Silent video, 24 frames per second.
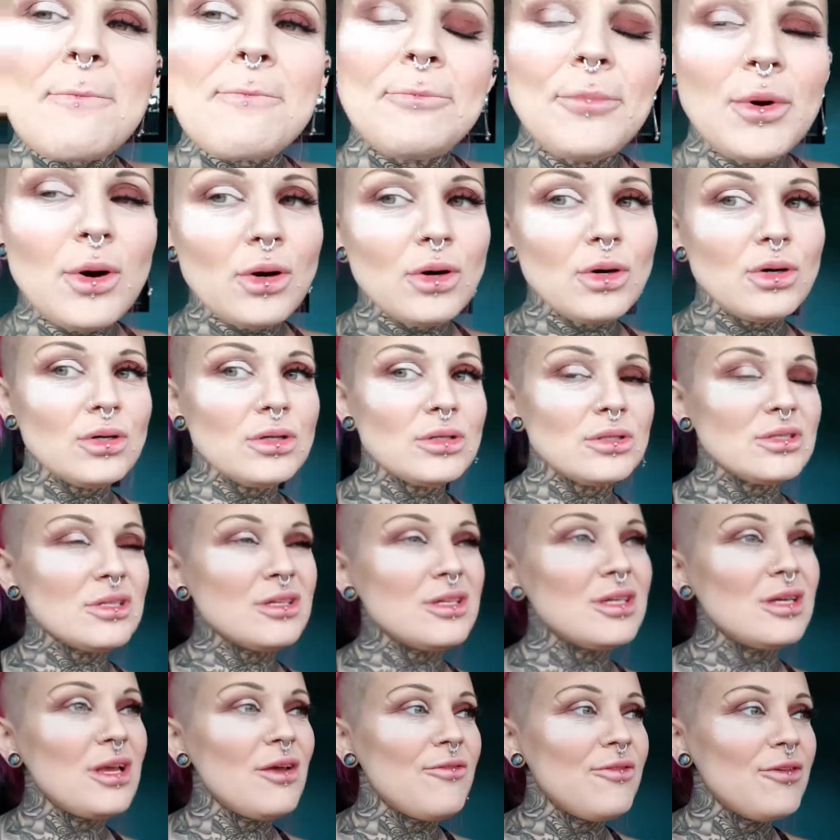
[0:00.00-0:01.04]
But
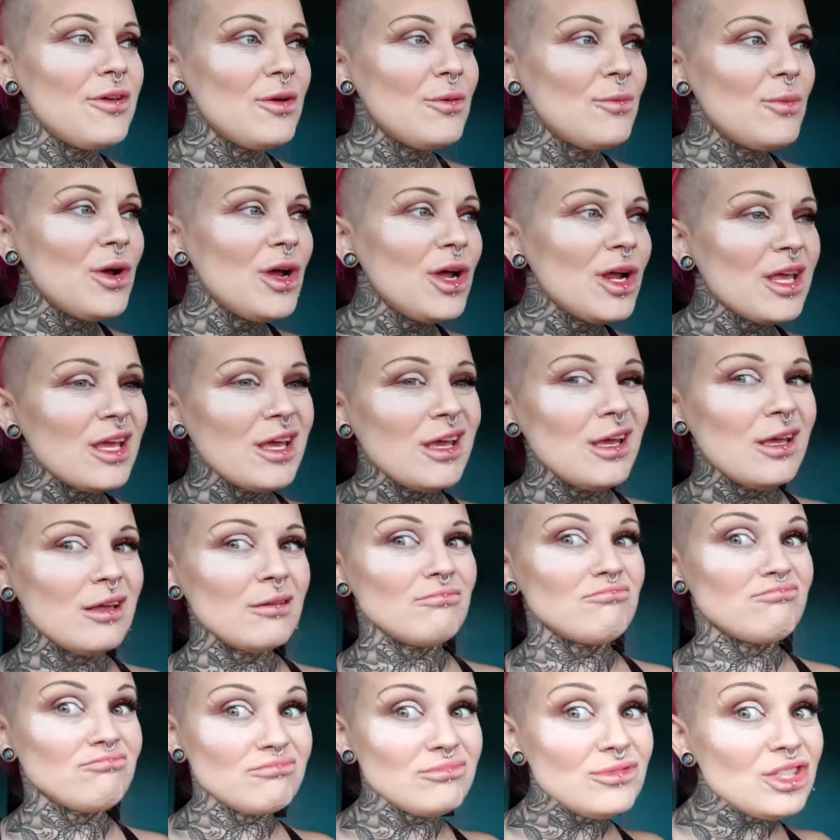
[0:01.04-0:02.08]
if you work
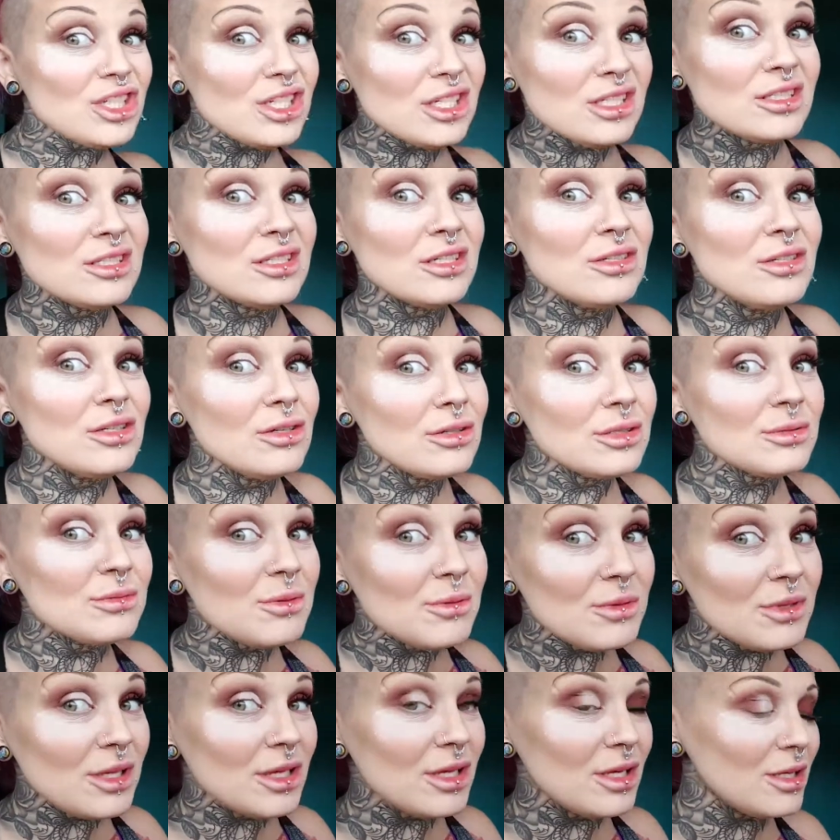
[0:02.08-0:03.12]
it, you can still do something
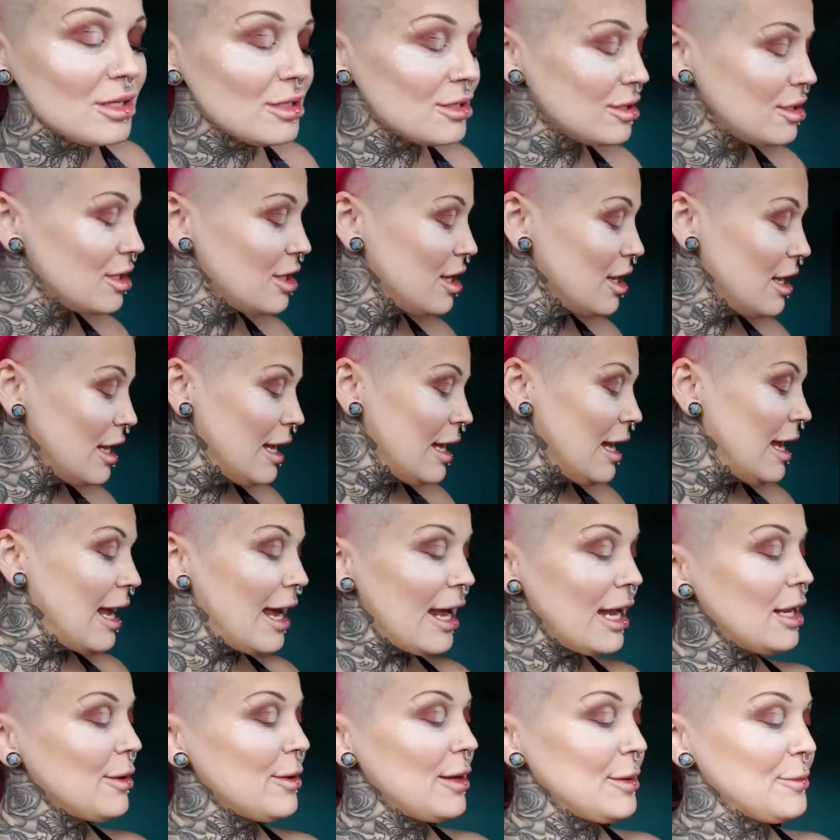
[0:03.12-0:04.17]
with it.
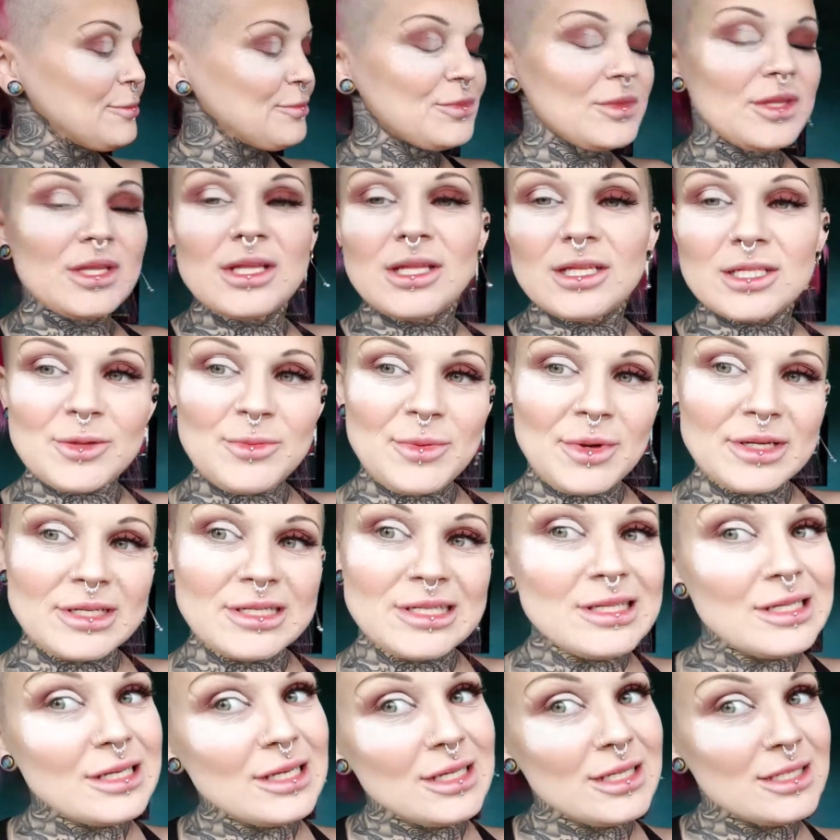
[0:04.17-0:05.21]
Anyway, let's go back to
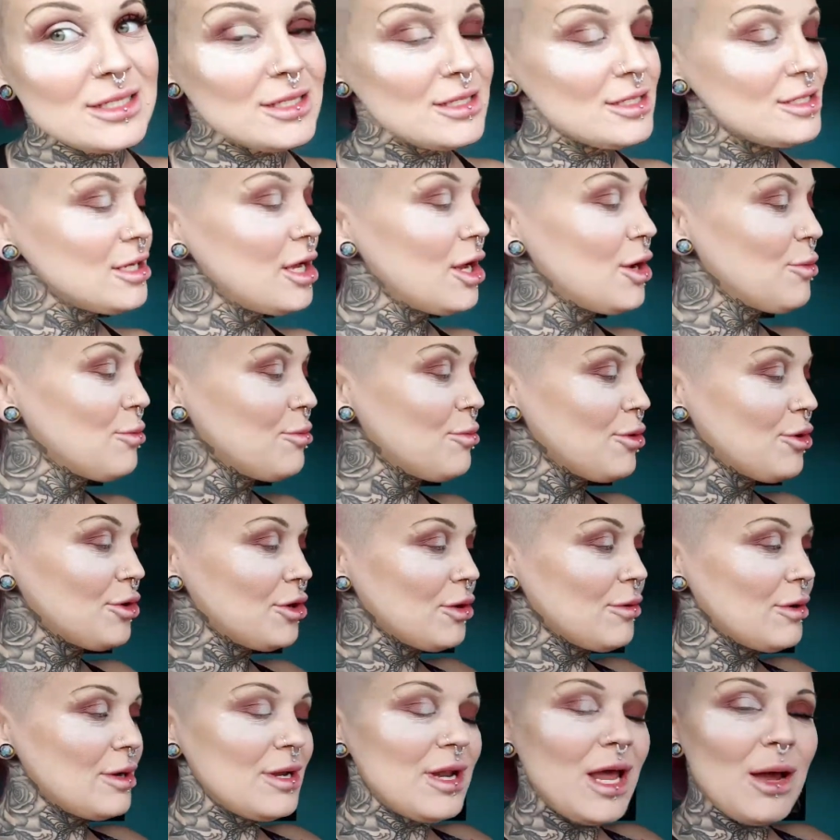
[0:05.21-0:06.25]
this. So we're going to
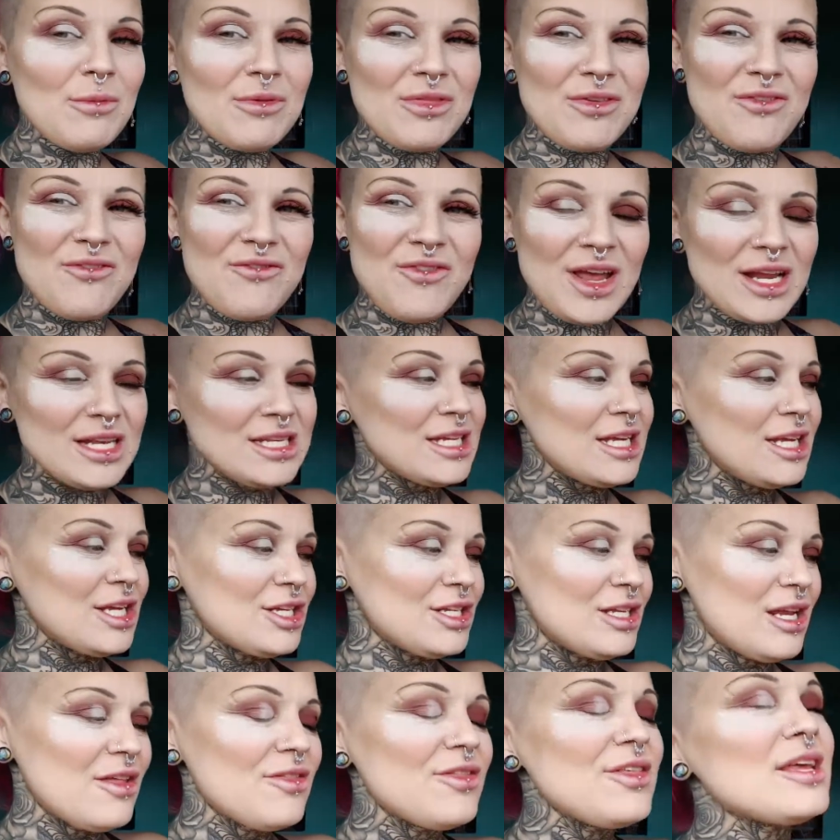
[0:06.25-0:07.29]
go in now with Fetish.
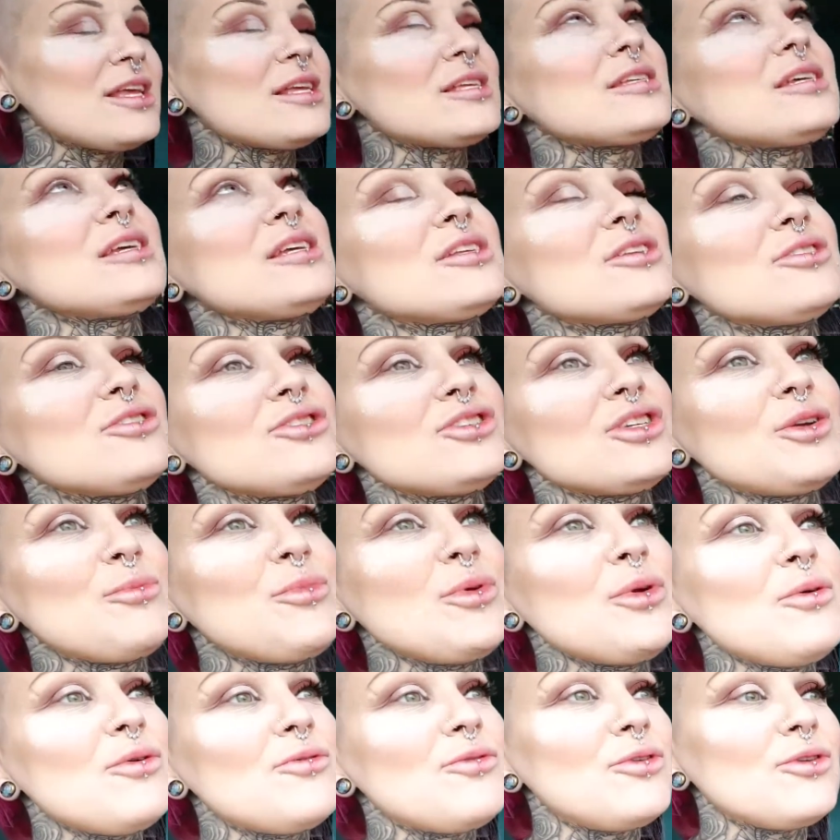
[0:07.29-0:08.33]
Now this is such a
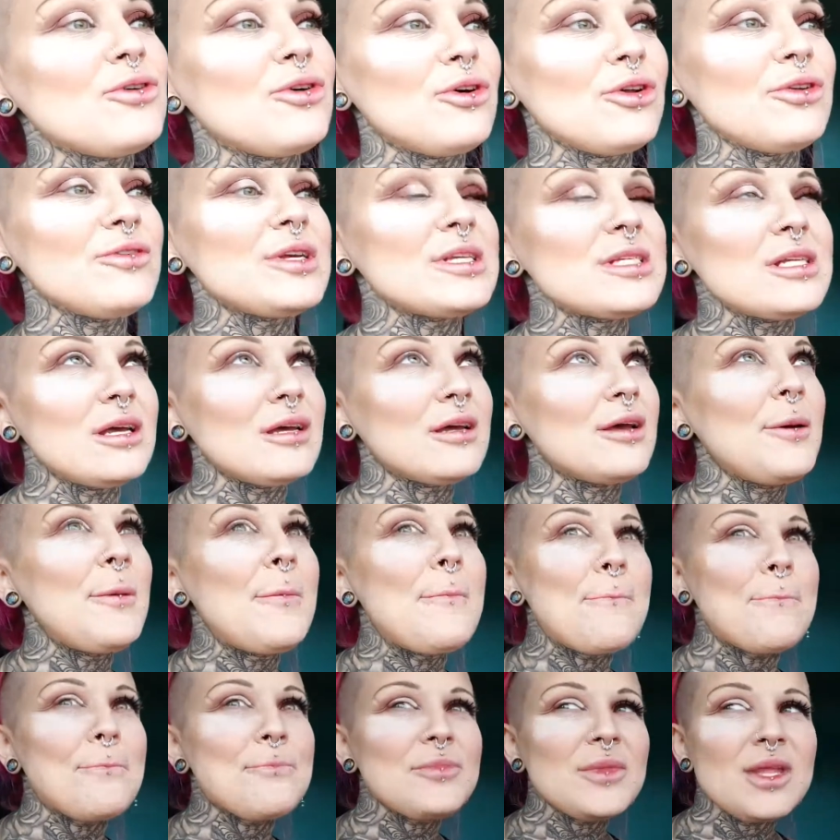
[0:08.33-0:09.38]
beautiful colour. It's like
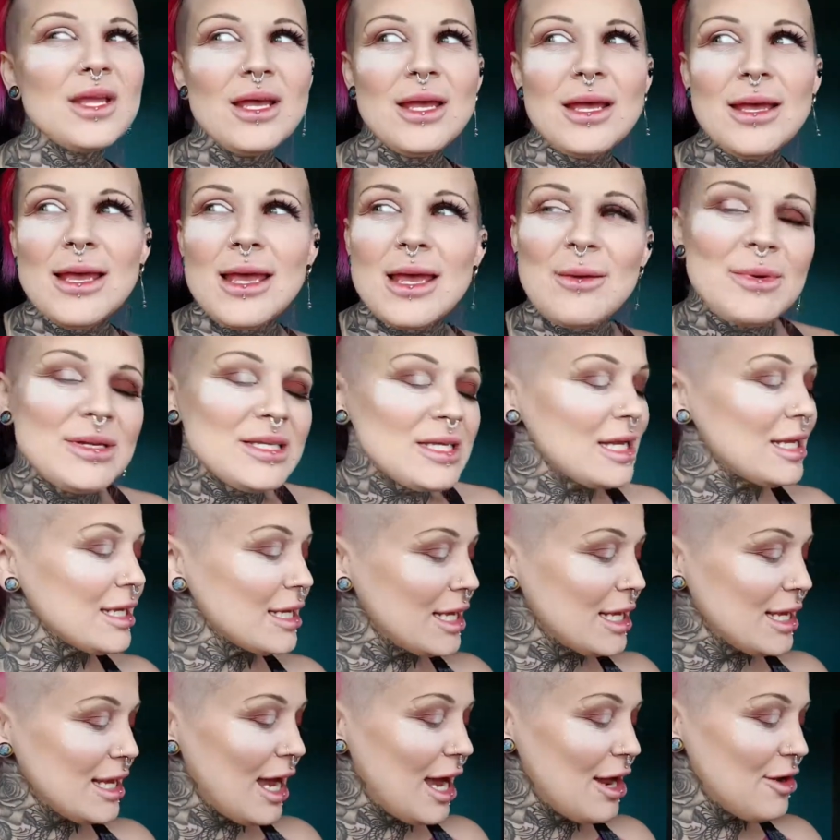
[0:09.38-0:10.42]

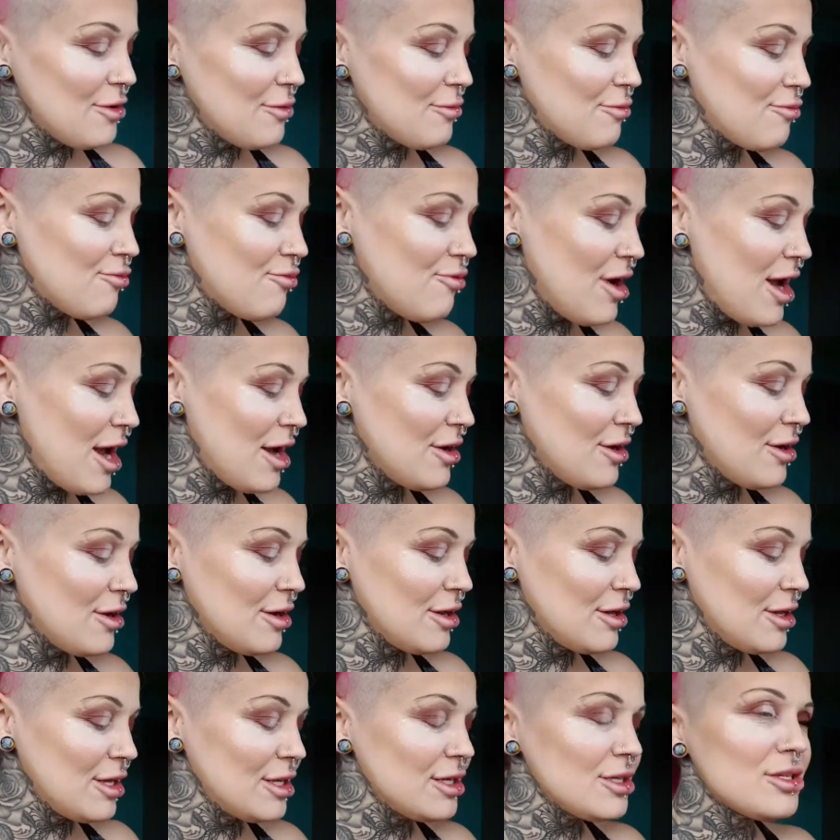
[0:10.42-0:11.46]
metallic kind of red.
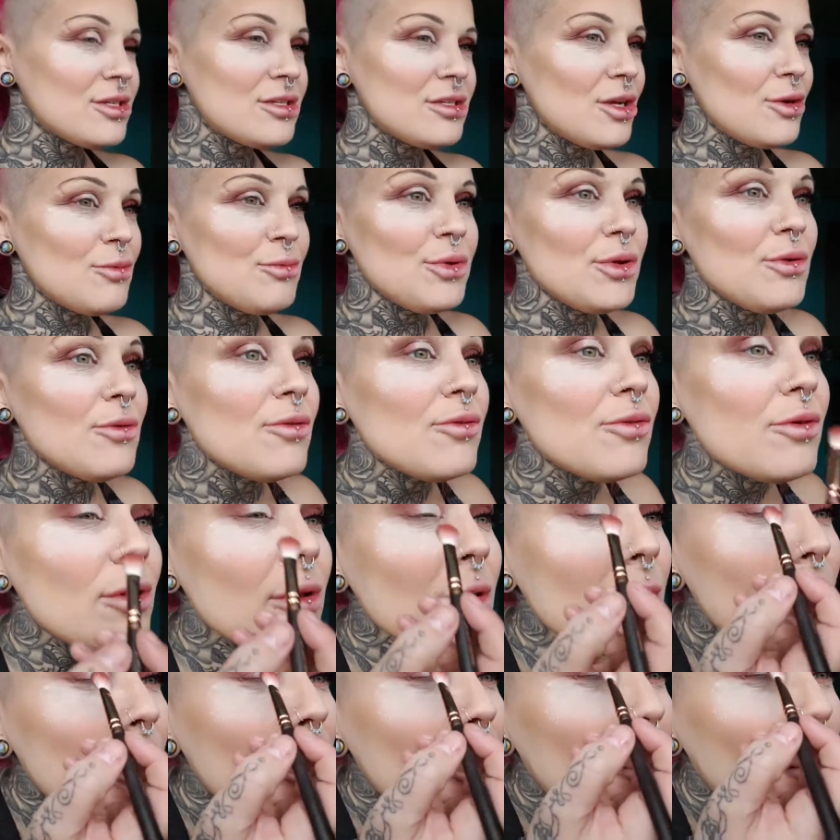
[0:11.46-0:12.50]
It's so
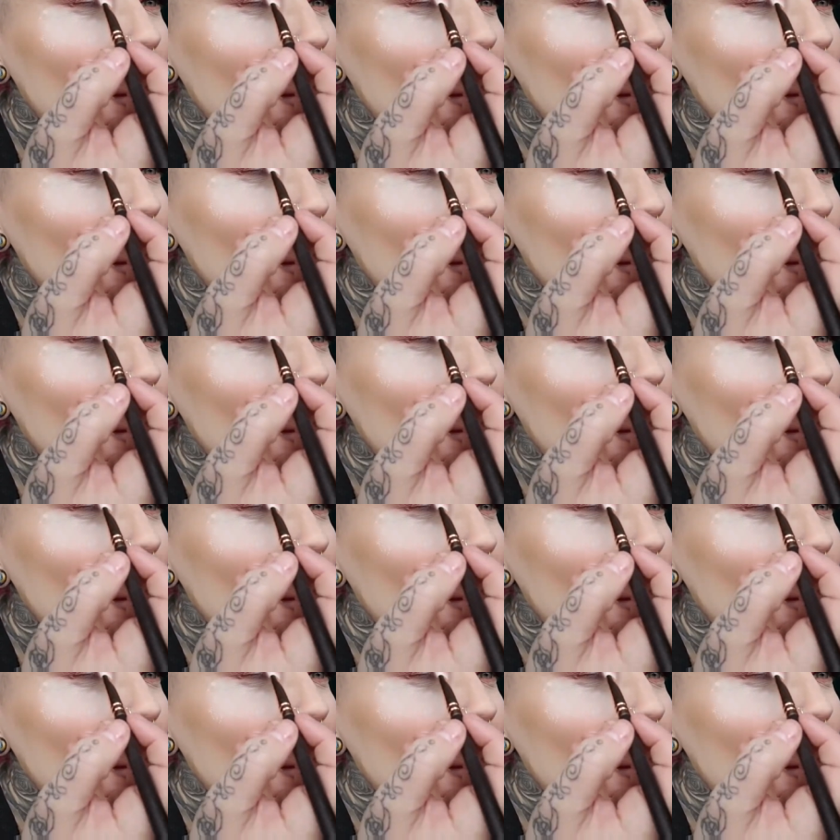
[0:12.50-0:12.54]
beautiful.